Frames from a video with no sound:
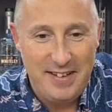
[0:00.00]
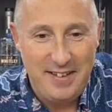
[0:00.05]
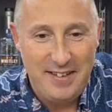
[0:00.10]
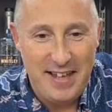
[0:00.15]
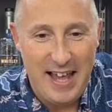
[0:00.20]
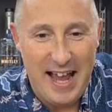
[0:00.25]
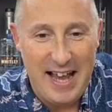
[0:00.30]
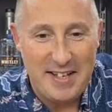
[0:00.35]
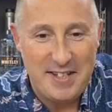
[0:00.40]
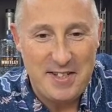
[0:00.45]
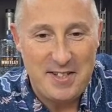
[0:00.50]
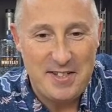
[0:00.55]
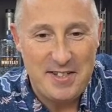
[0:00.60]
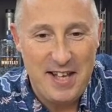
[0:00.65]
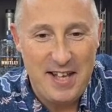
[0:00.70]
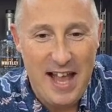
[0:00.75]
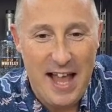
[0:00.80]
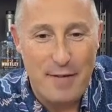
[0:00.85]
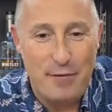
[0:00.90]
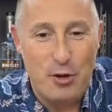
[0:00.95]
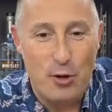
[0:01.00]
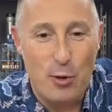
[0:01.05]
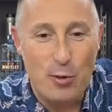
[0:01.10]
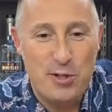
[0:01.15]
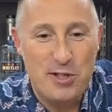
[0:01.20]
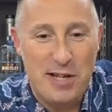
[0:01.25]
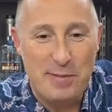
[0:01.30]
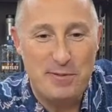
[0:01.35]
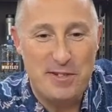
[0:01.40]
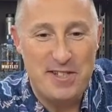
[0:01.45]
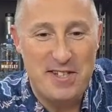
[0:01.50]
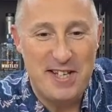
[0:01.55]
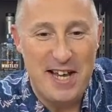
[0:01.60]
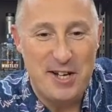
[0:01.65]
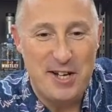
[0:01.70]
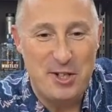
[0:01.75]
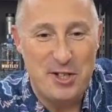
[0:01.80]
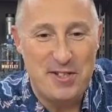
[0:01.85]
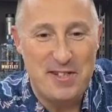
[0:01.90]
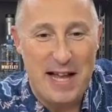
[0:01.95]
Yes. Have you all subbed to
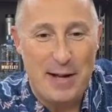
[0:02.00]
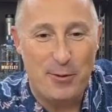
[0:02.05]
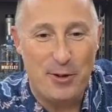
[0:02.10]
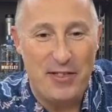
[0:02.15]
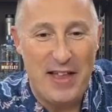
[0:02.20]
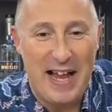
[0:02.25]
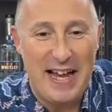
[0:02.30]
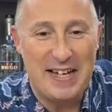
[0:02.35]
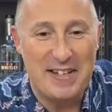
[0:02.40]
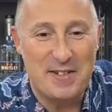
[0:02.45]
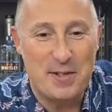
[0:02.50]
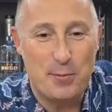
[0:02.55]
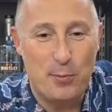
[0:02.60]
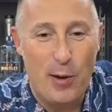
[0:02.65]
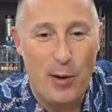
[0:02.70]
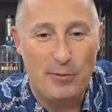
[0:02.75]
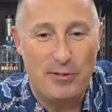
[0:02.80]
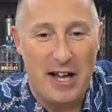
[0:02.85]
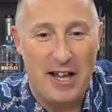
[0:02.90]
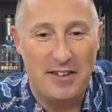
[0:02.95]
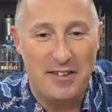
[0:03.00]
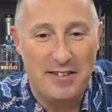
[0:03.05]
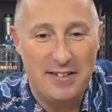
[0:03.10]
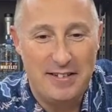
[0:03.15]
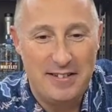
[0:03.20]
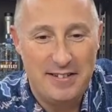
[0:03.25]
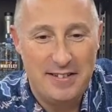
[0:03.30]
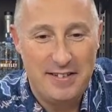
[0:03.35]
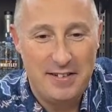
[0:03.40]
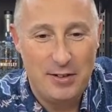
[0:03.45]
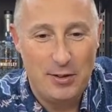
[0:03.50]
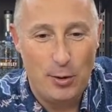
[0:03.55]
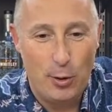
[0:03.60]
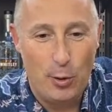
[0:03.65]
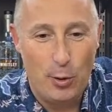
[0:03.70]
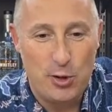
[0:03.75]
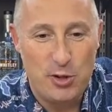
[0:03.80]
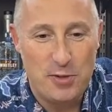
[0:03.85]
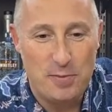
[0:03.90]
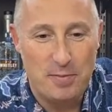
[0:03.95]
Tish? Is that what that is? Well done.
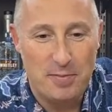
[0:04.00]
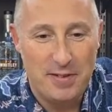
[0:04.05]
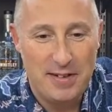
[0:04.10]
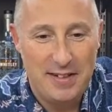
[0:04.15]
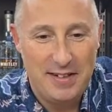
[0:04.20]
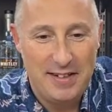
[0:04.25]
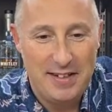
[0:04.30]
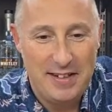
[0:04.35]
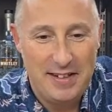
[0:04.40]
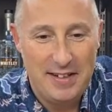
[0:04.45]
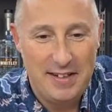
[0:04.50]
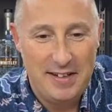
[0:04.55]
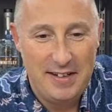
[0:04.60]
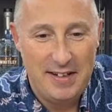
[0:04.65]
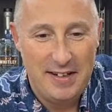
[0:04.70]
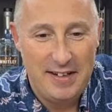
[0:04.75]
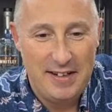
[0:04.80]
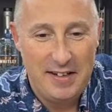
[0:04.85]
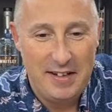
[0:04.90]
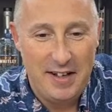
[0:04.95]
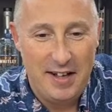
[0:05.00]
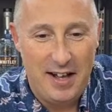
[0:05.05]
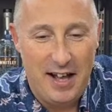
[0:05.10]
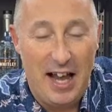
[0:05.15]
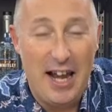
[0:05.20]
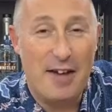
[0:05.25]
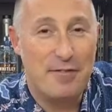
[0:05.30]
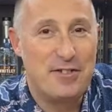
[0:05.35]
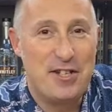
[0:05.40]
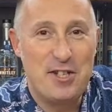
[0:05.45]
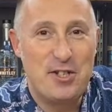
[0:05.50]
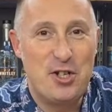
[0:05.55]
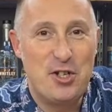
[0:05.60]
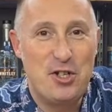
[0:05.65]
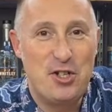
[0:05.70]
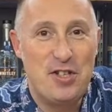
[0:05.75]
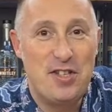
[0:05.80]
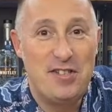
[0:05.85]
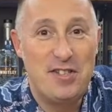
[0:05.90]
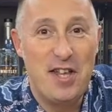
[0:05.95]
Awesome. I love Tish.
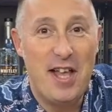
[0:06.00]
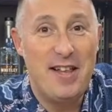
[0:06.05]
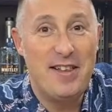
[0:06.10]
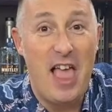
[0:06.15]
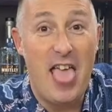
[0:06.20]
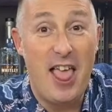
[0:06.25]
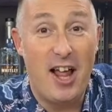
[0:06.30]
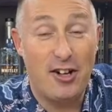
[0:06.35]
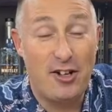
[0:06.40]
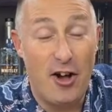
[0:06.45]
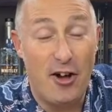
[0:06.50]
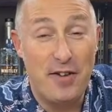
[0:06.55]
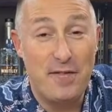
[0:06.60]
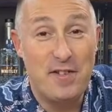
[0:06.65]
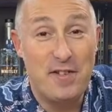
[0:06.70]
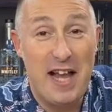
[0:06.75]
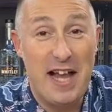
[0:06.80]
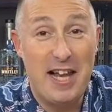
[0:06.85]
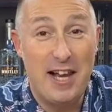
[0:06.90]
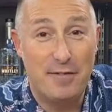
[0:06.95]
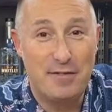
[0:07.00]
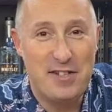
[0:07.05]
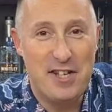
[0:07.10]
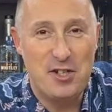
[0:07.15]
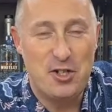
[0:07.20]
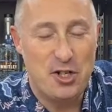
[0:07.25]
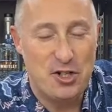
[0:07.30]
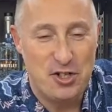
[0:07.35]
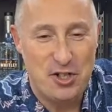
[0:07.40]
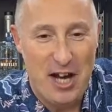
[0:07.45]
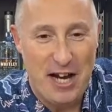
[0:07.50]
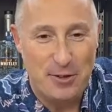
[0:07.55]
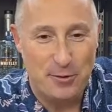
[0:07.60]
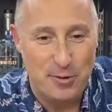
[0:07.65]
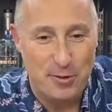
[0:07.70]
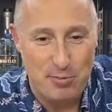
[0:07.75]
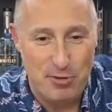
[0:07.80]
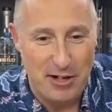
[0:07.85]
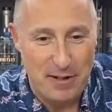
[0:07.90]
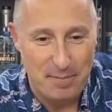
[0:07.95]
I can't even say it. I love Tish's channel.
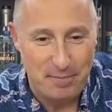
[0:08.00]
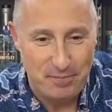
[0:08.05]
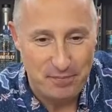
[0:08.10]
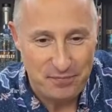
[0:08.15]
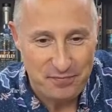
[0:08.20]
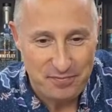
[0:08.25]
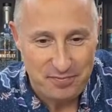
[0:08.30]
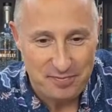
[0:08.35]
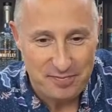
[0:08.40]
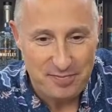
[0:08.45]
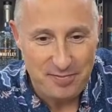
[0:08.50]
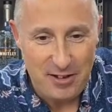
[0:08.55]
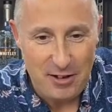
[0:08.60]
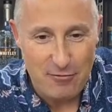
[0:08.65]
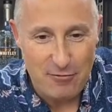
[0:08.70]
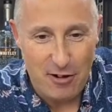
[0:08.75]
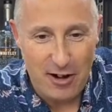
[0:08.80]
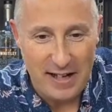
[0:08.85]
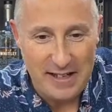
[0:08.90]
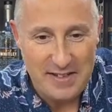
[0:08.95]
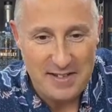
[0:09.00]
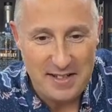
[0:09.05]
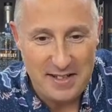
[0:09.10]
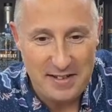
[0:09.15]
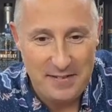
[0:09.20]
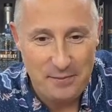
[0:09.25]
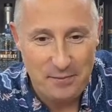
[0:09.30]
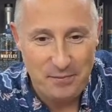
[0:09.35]
It's brilliant. Right.